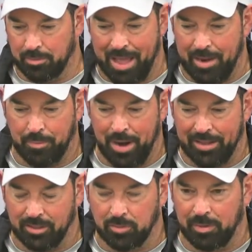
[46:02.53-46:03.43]
padded
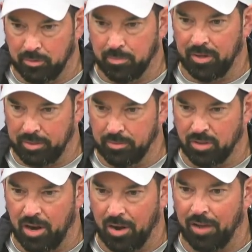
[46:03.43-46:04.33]
practice, but it was
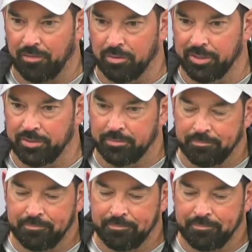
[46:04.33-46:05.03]
on and off for a reason.